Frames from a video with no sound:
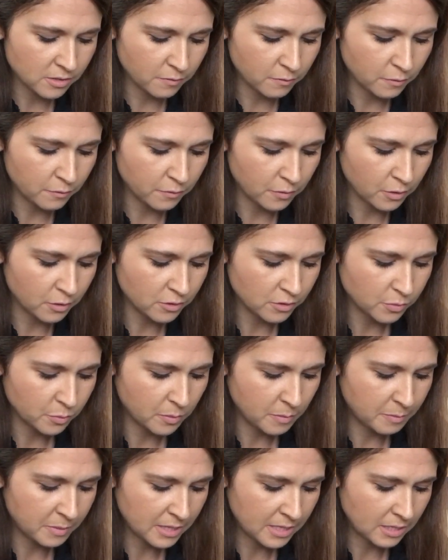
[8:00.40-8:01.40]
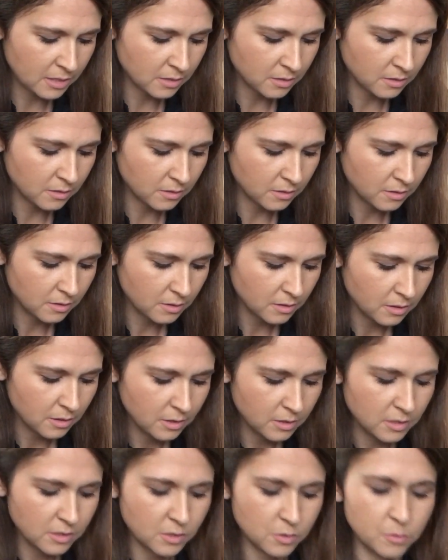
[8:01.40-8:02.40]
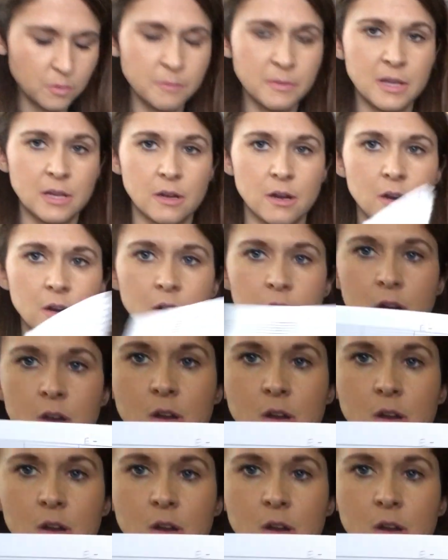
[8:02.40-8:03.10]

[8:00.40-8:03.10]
of the verse repeat. So we make our